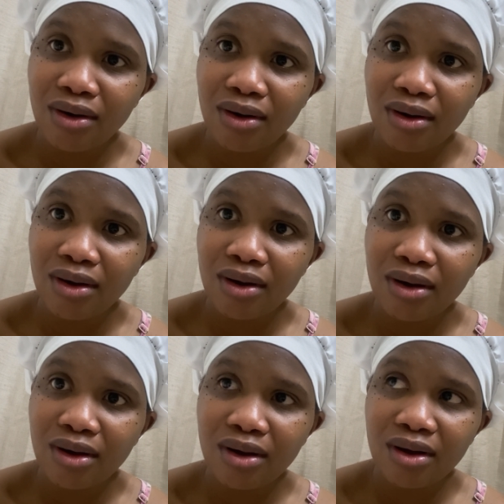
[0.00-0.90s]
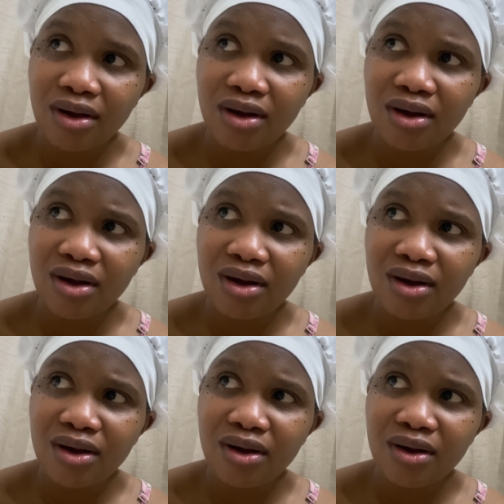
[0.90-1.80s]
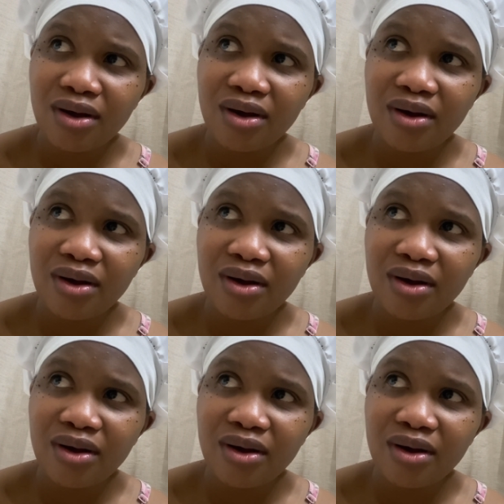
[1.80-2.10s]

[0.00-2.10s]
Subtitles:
(no one is talking)